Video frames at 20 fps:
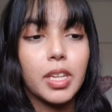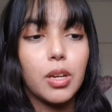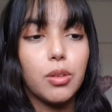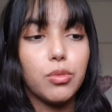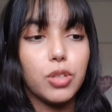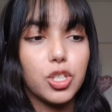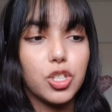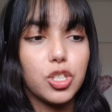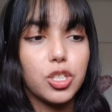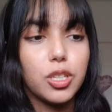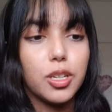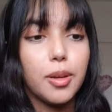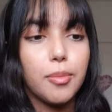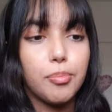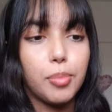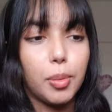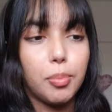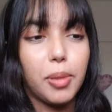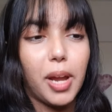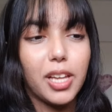which
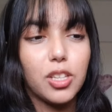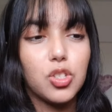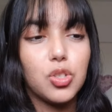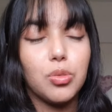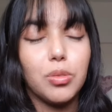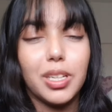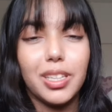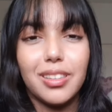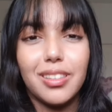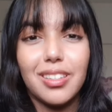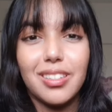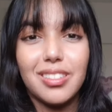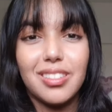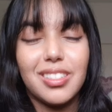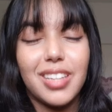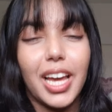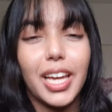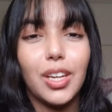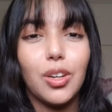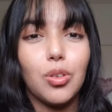perpetuate the
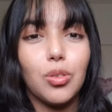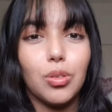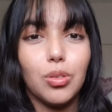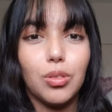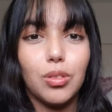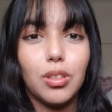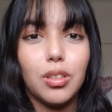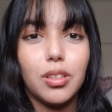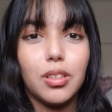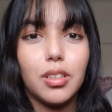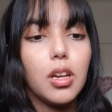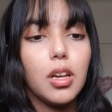cycle